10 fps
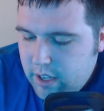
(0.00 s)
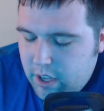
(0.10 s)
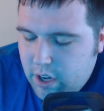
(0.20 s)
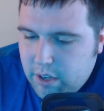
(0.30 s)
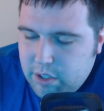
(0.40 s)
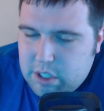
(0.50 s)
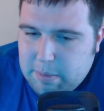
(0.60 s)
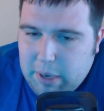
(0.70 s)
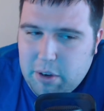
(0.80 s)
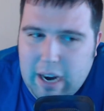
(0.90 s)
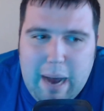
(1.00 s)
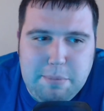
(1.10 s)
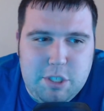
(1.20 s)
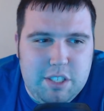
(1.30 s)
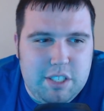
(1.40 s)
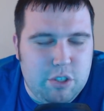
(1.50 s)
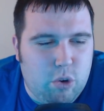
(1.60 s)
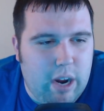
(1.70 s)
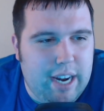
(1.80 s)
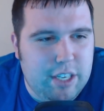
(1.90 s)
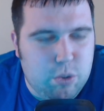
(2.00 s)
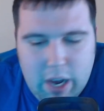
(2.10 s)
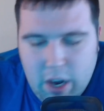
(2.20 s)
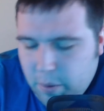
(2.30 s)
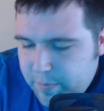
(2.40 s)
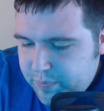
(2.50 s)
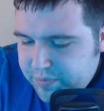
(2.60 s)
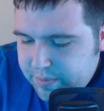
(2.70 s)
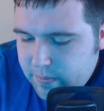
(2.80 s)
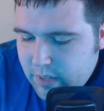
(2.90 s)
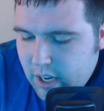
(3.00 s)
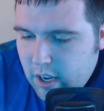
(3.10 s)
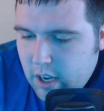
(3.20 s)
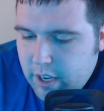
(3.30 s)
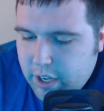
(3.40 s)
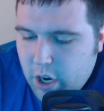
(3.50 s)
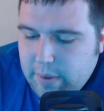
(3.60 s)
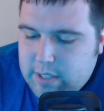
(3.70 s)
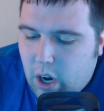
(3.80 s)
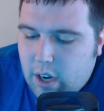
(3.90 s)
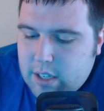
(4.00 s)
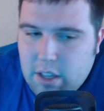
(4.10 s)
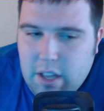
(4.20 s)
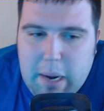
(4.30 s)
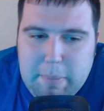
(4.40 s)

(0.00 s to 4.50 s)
You know, there's some other options in trade as well. You know, we talked a lot